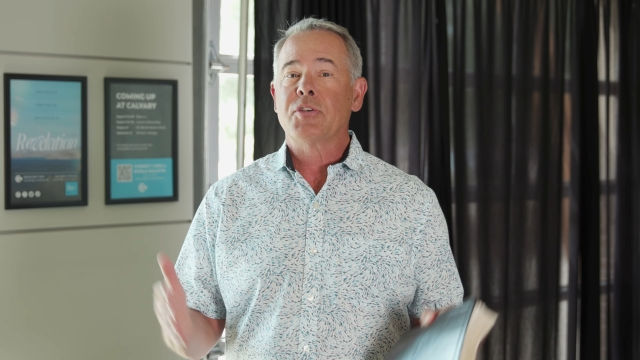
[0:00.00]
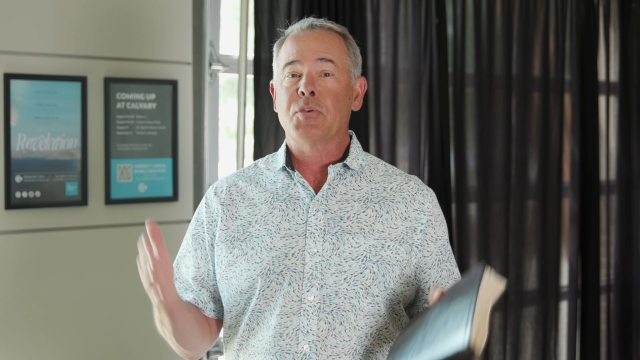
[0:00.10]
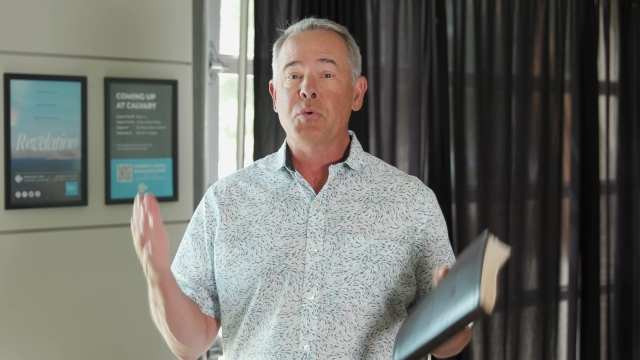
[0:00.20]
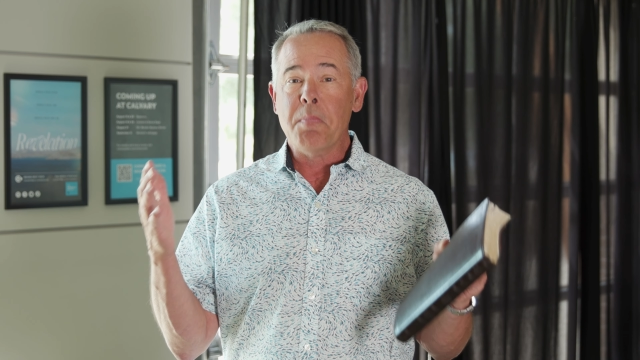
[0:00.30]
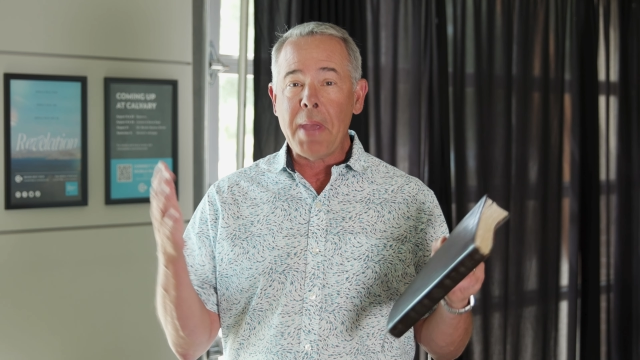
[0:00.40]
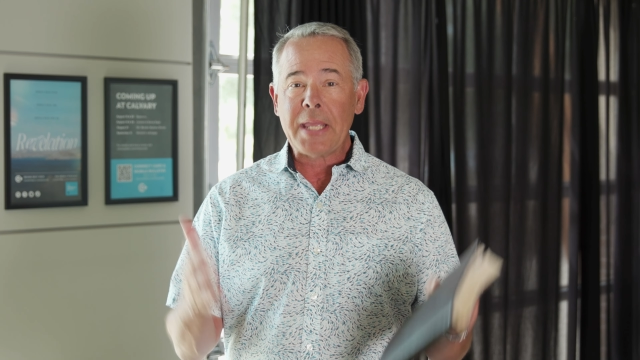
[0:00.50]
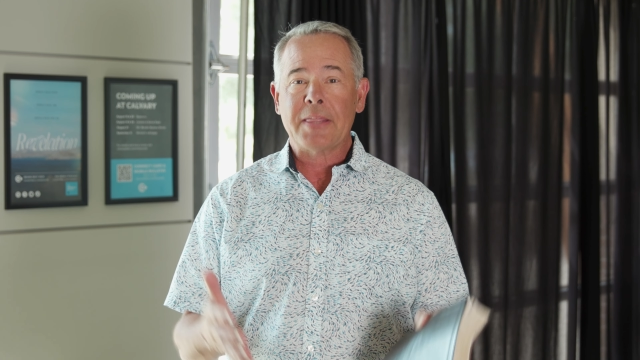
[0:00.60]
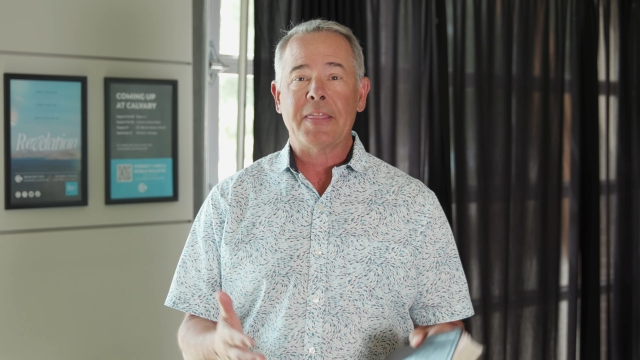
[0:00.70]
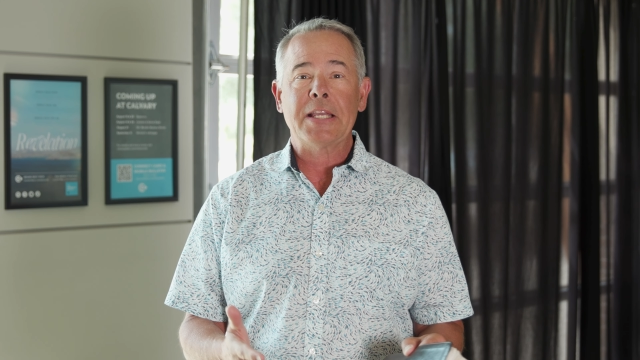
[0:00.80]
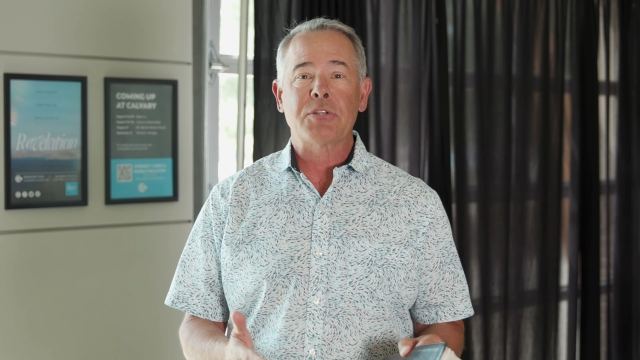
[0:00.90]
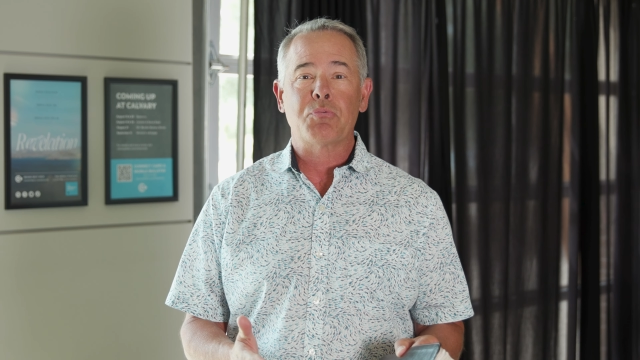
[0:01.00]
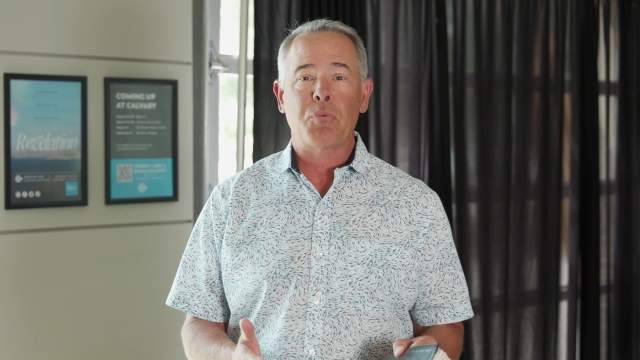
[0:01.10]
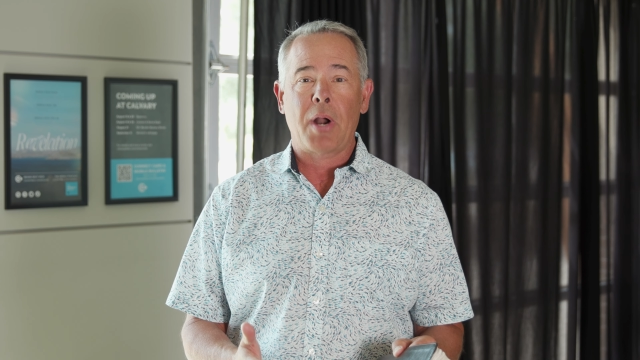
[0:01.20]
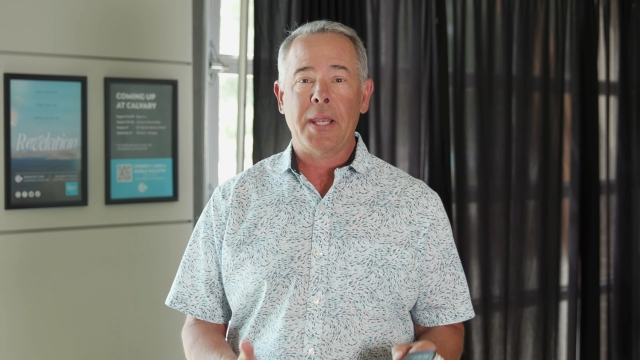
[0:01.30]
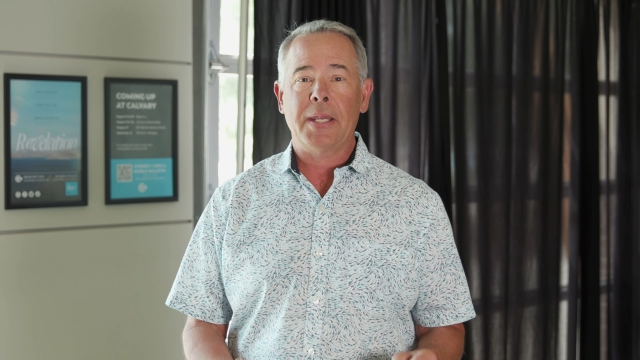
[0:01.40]
to make things
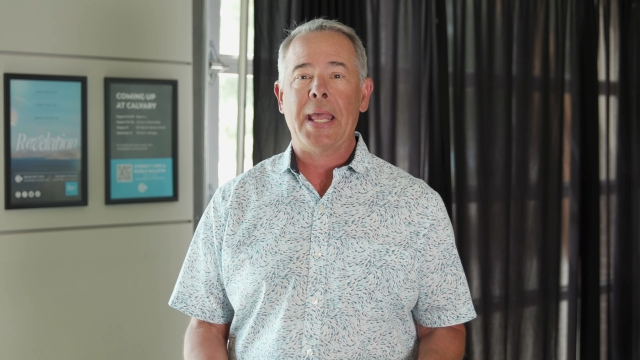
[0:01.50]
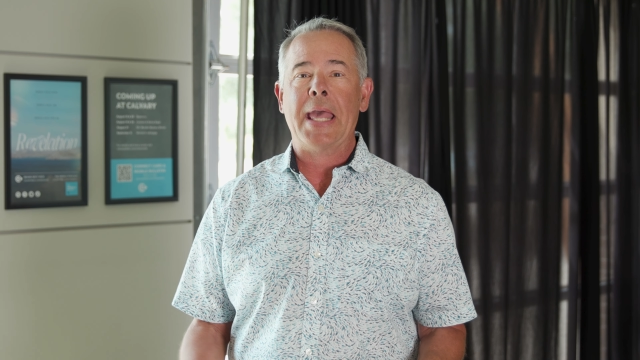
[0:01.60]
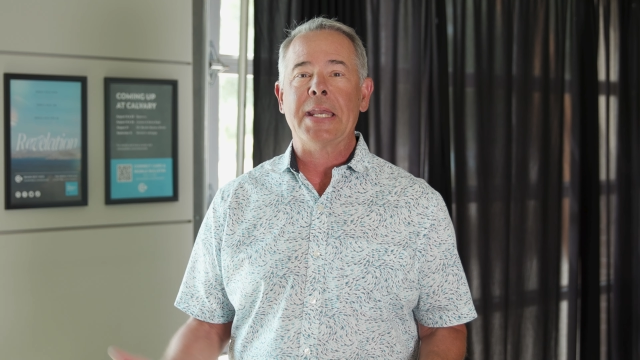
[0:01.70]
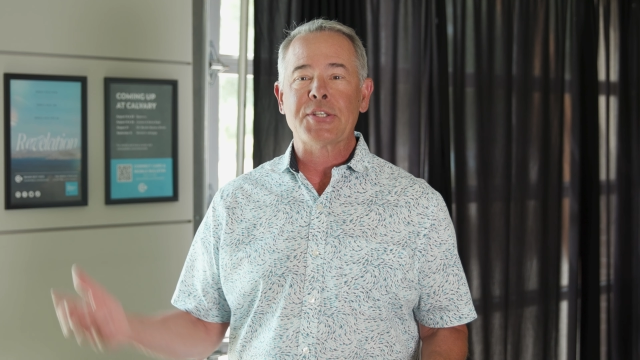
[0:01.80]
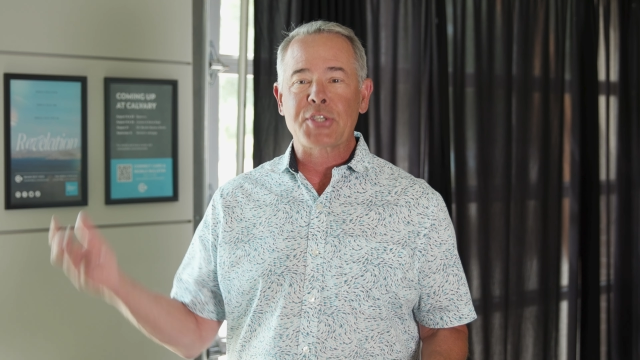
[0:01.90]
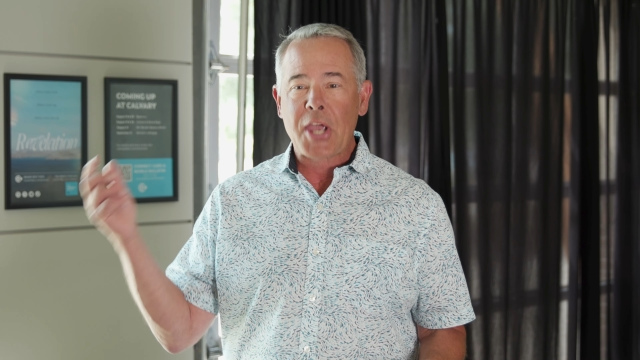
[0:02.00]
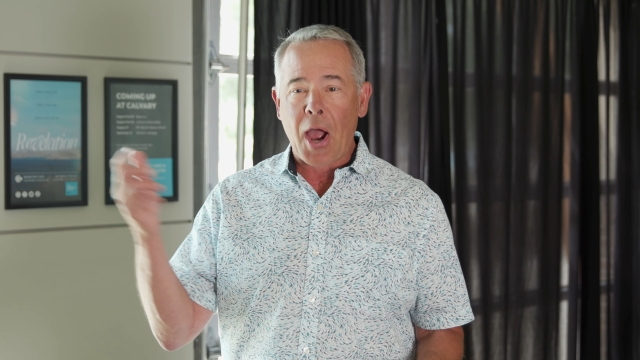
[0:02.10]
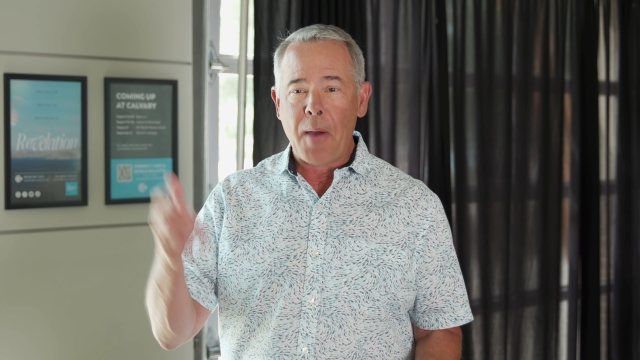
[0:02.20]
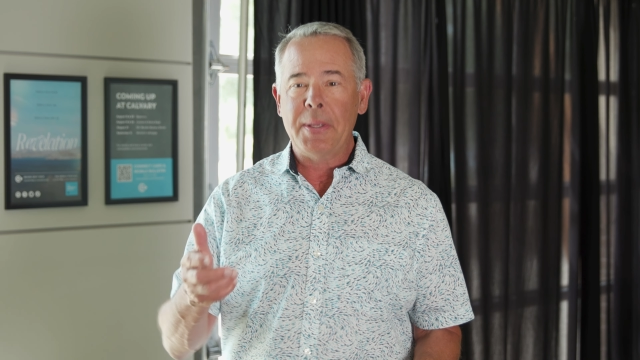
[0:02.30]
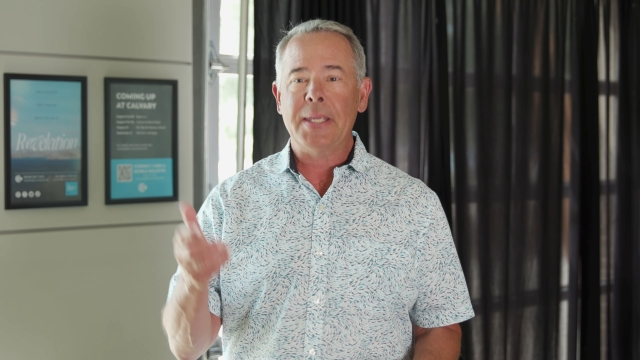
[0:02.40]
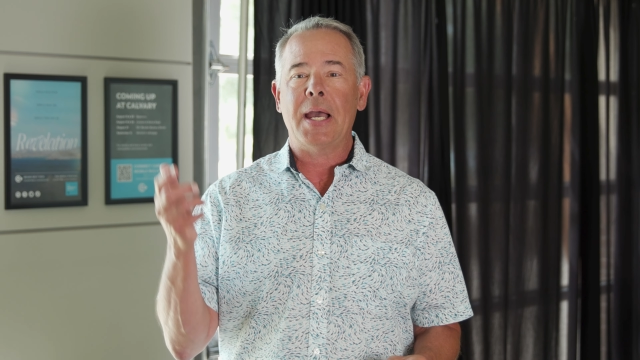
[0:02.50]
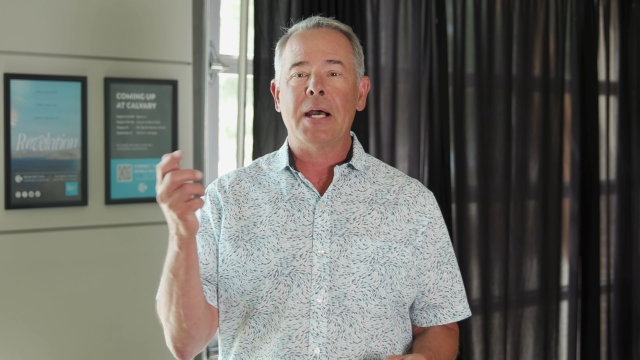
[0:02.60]
right and is coming